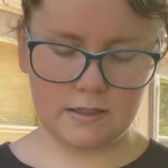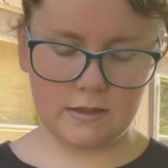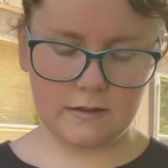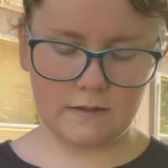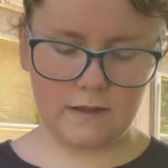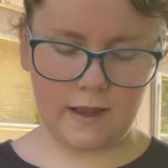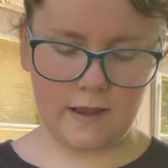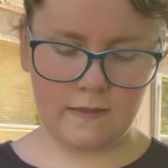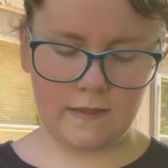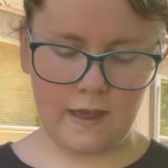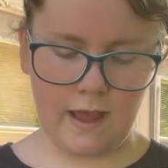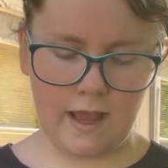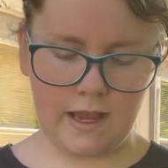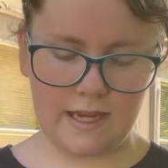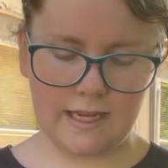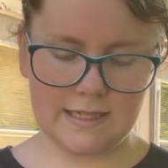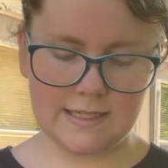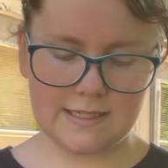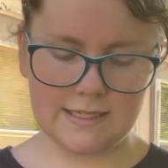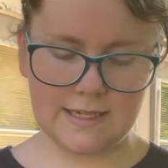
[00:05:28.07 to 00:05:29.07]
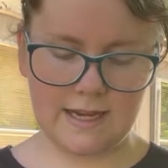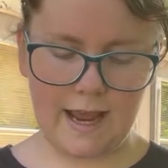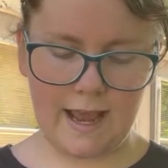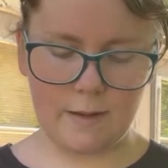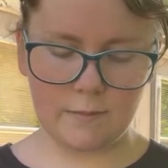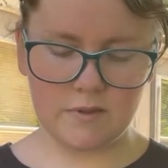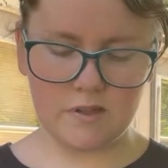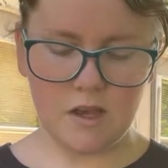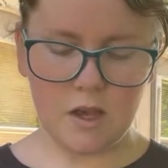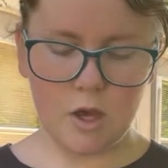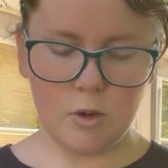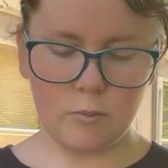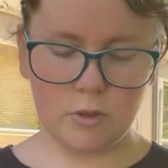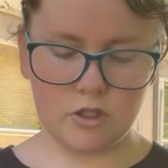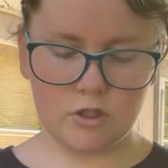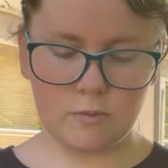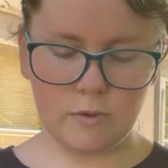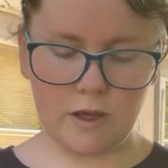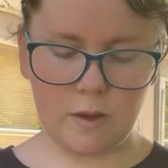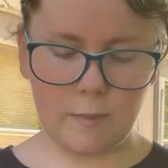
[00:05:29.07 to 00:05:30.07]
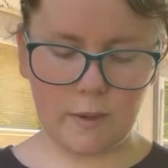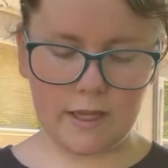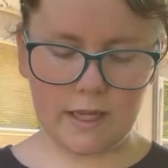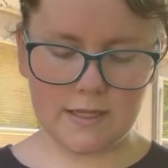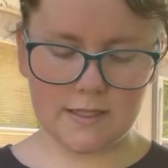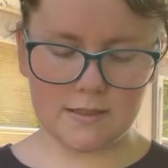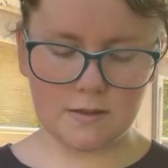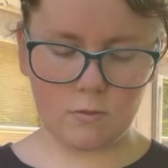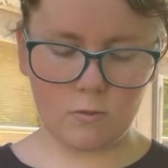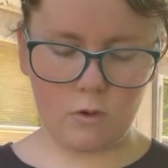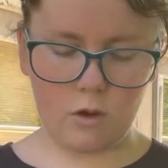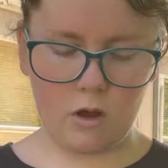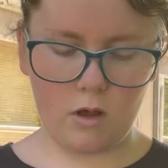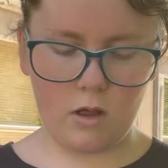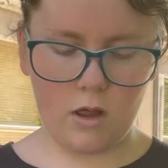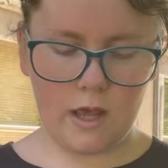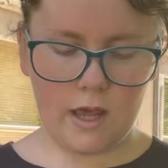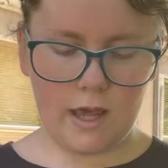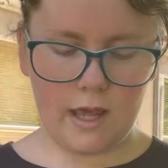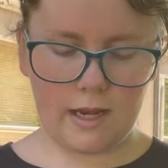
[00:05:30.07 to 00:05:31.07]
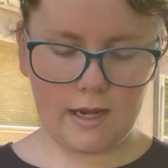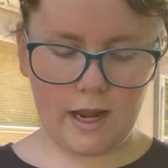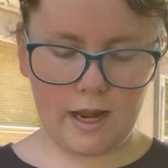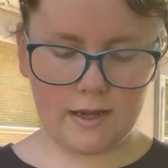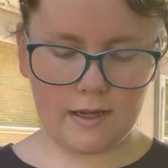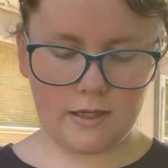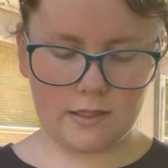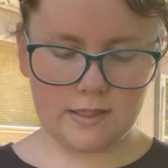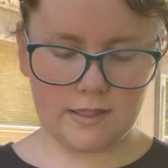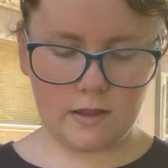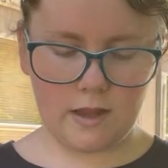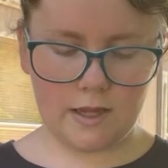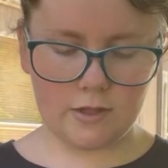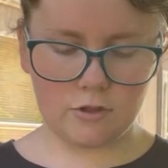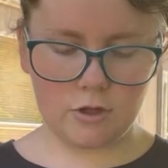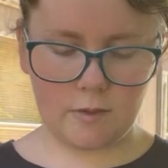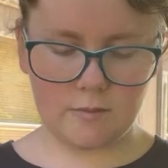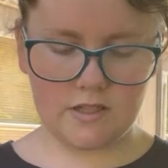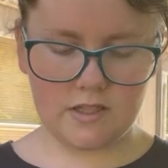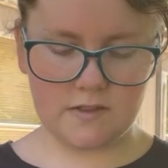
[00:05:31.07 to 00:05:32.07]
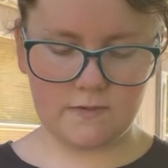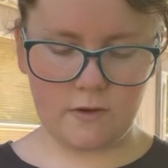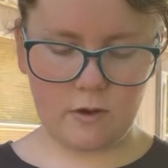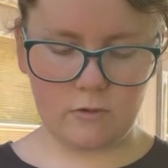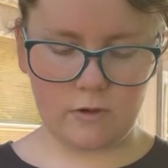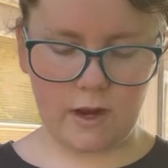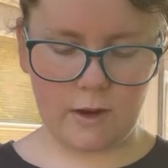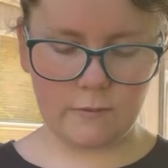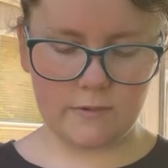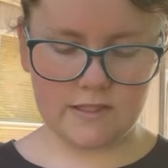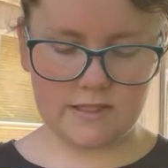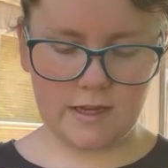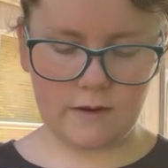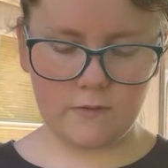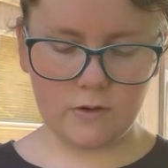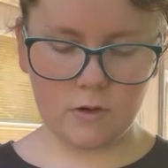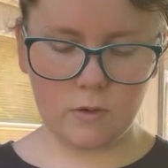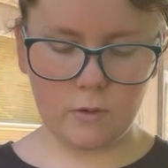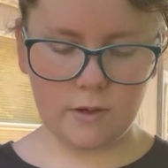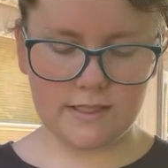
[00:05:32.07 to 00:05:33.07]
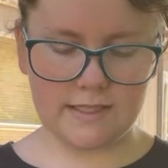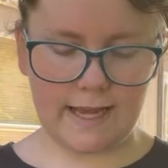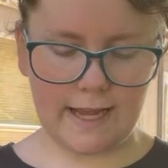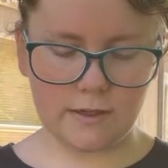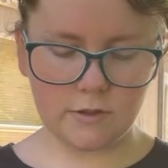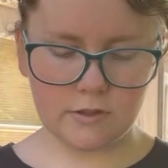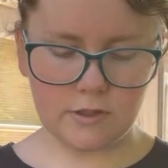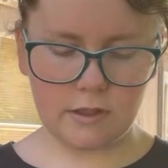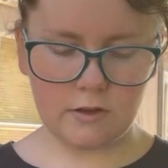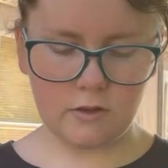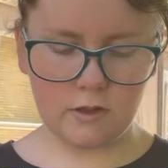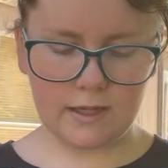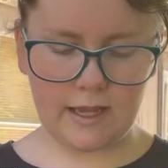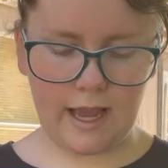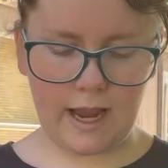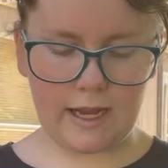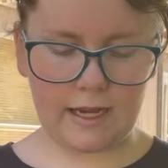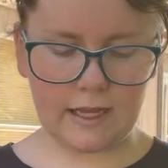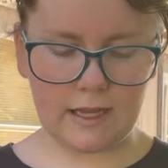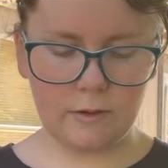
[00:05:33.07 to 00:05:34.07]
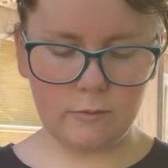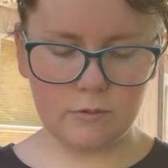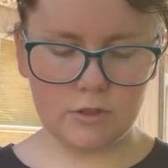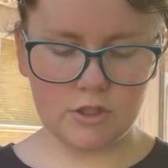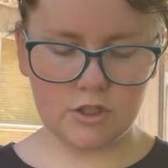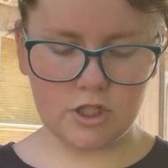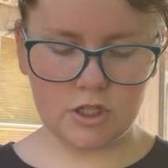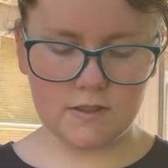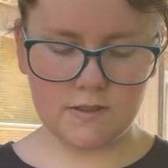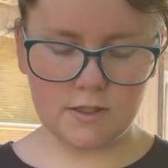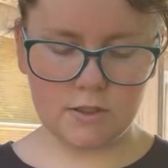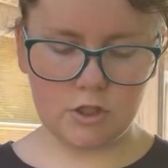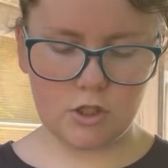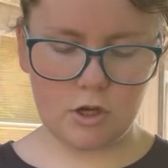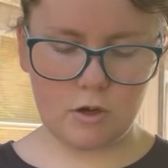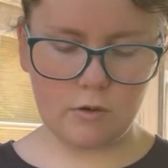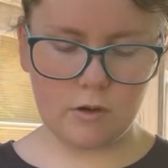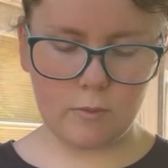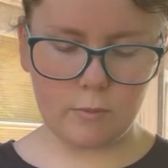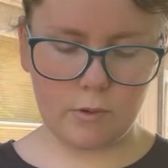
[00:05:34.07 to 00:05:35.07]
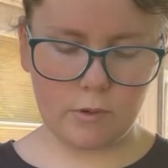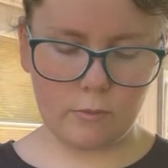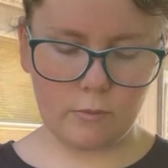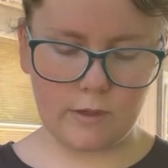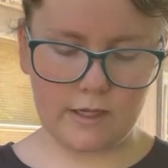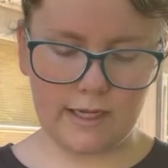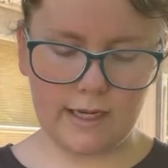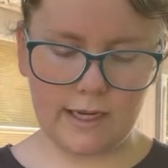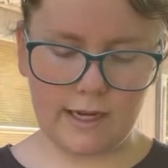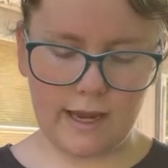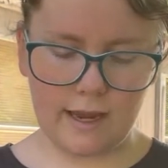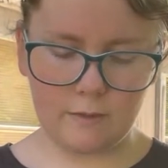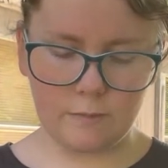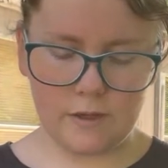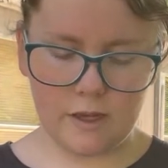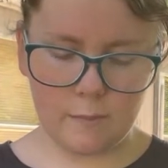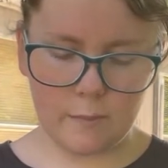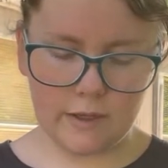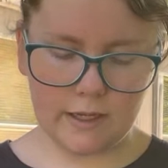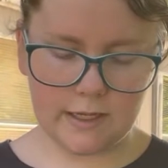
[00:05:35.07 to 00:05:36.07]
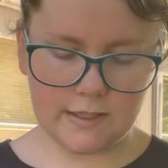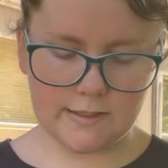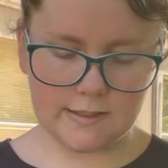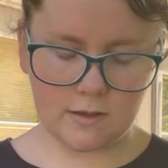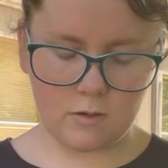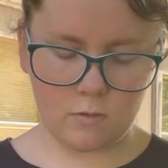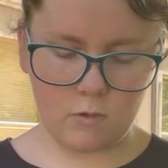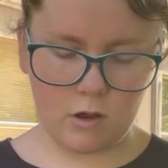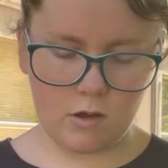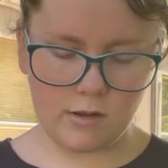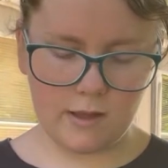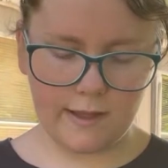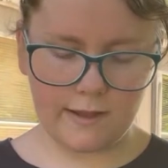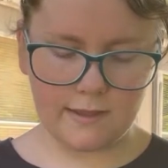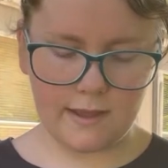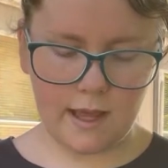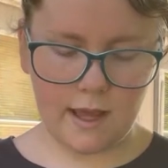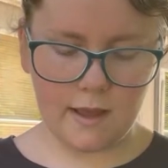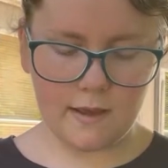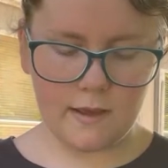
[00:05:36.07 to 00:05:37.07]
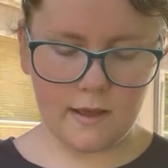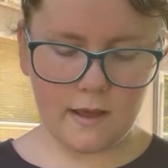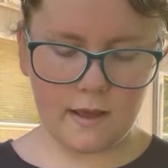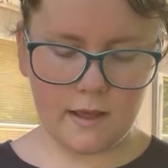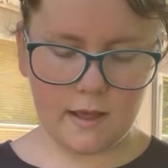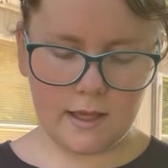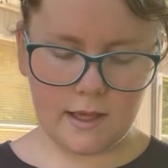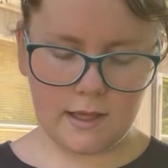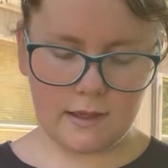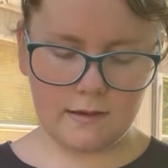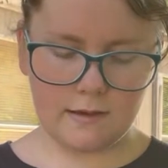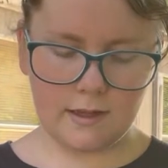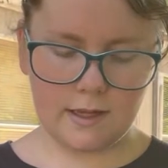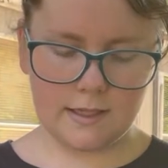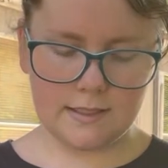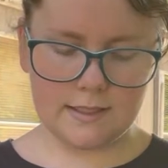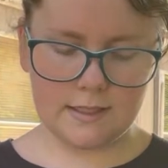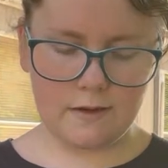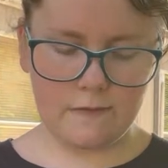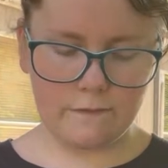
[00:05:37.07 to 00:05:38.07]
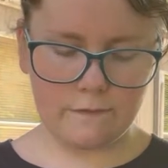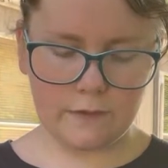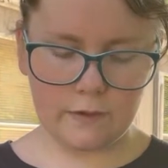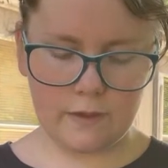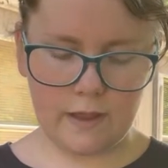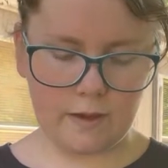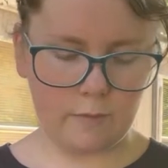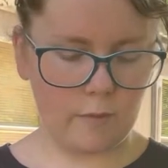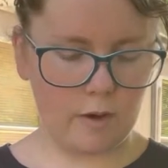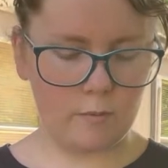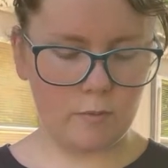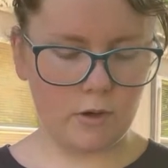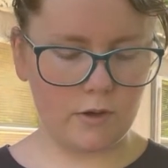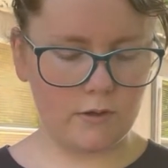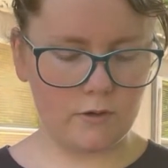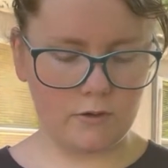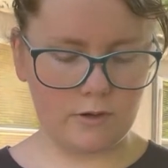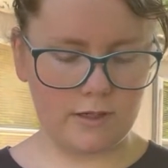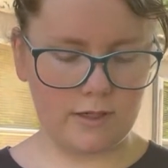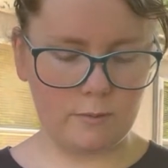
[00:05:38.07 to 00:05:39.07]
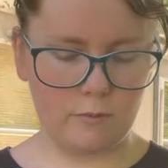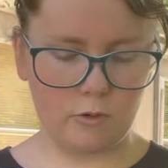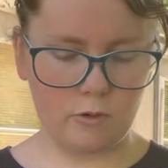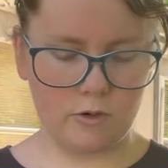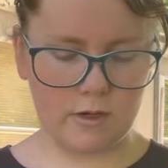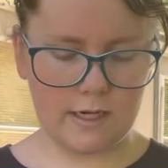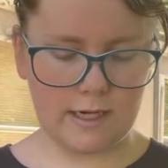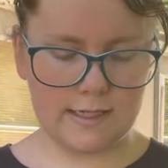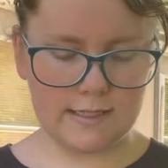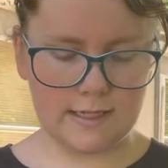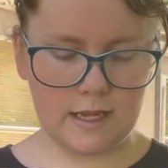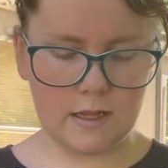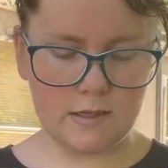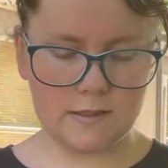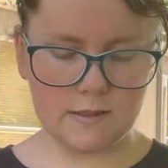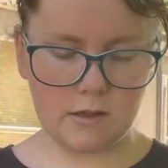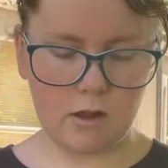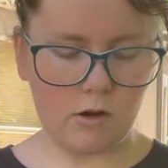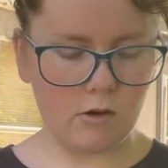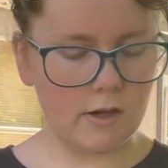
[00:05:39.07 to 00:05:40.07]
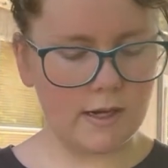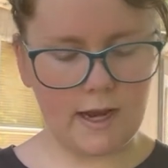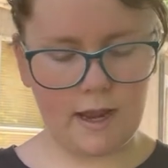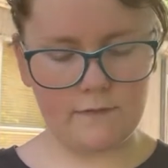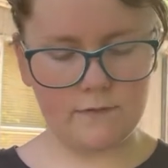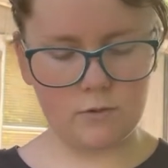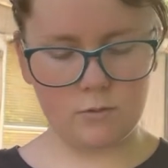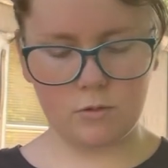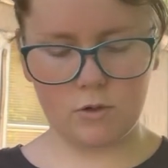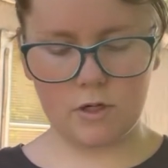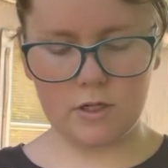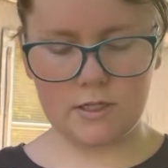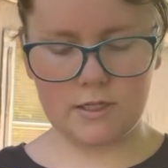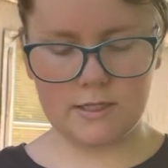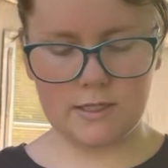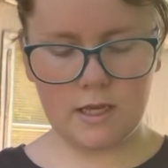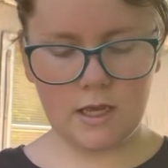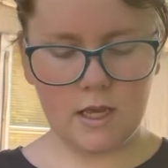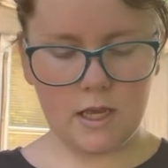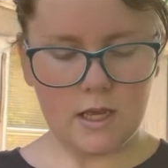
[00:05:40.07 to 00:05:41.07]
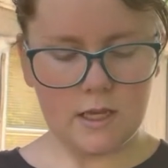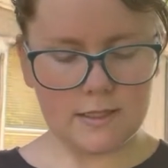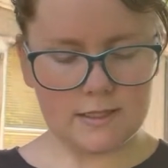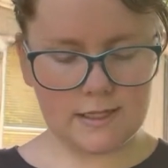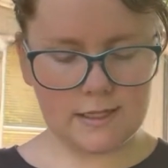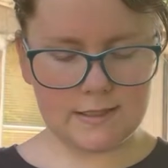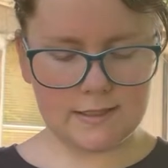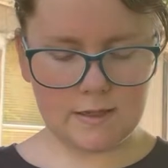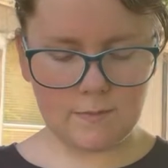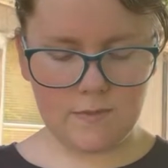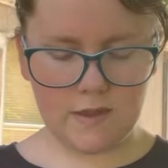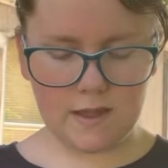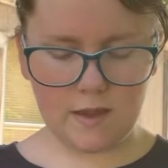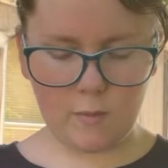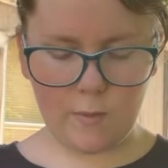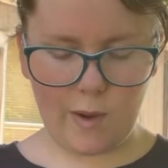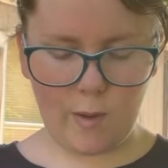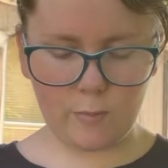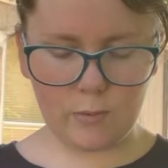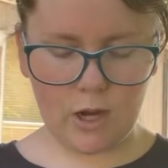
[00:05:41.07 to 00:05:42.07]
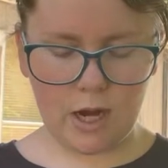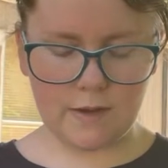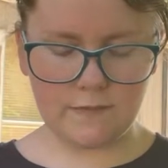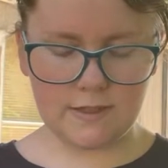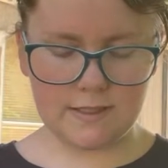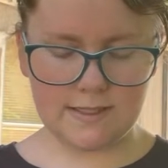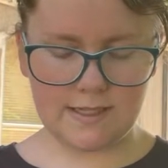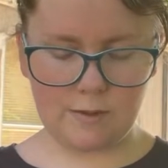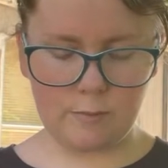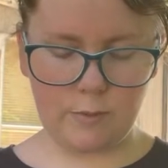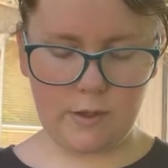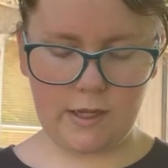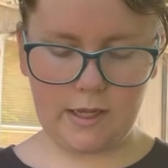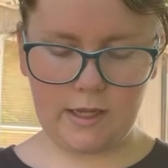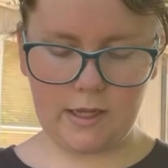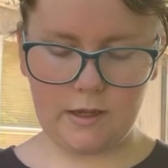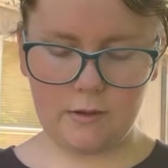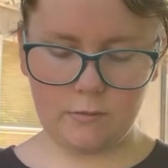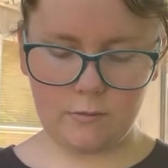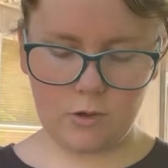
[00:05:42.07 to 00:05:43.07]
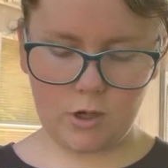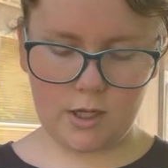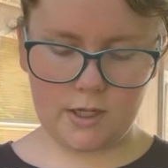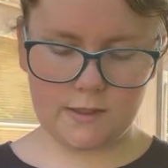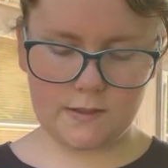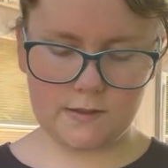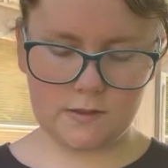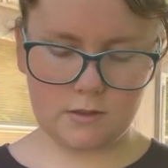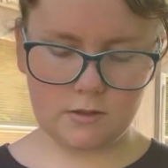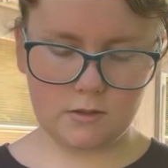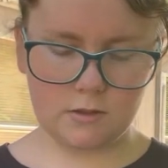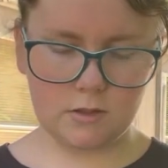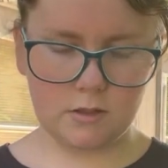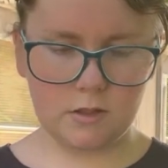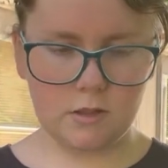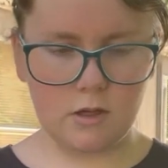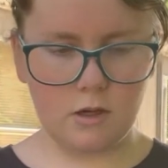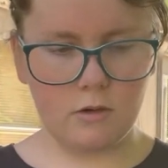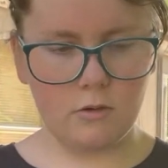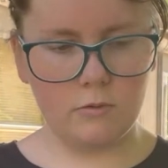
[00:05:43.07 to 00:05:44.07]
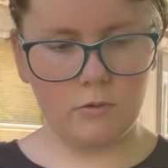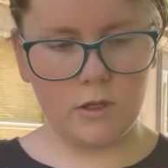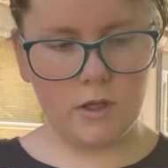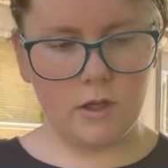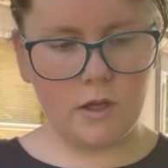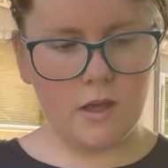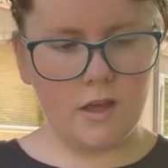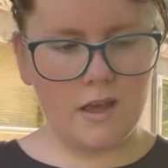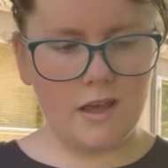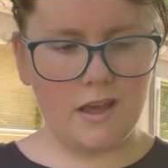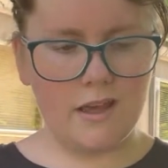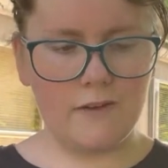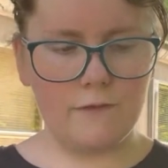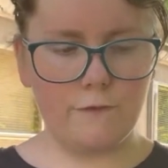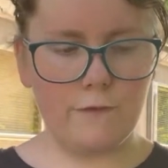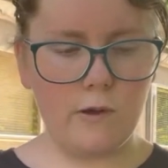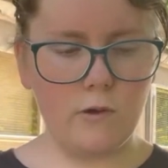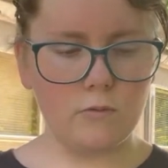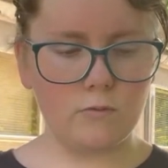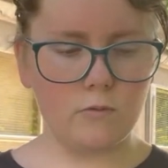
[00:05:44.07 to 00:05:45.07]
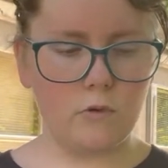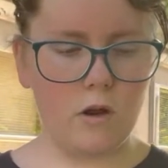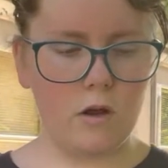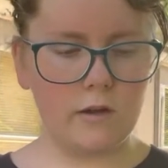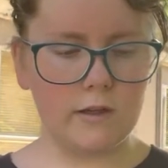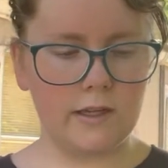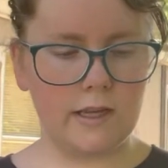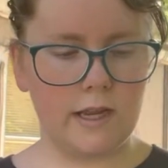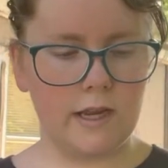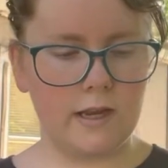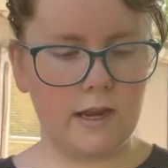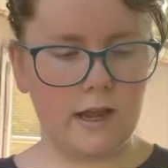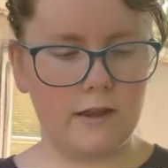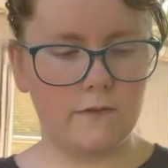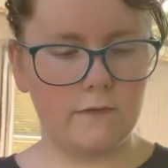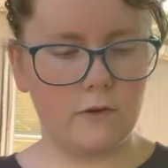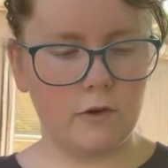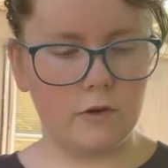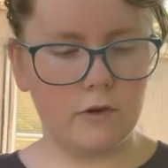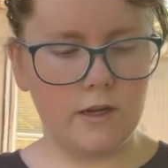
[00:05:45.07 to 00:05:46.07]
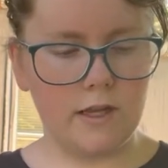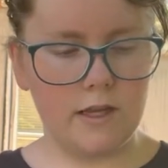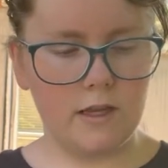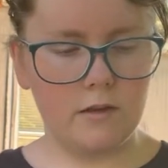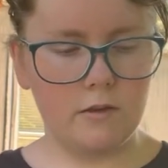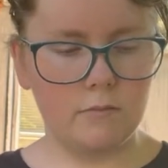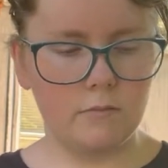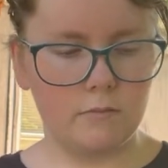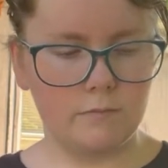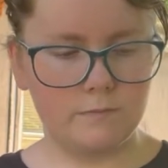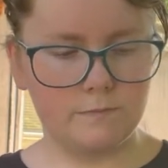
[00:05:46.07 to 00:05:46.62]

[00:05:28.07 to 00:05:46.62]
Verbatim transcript: like that. He snapped, pushed me up against the wall, and I until I dropped his phone. I was never going to actually look at it. It was just a joke, but when he had me up against the wall like that, it, it didn't feel like my brother anymore. He said sorry afterwards, said something about privacy, but it was, you know, it felt wrong, and I've heard him